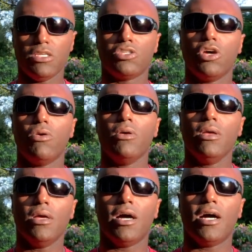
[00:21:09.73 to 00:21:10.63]

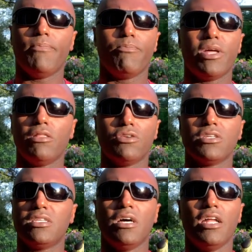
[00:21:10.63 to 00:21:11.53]
But there's
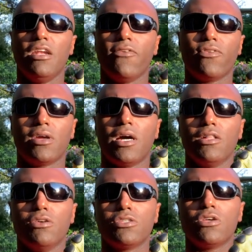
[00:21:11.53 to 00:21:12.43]
a ton of different
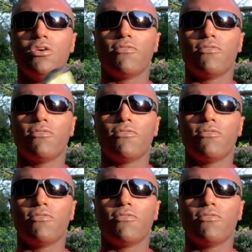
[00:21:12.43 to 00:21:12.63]
colors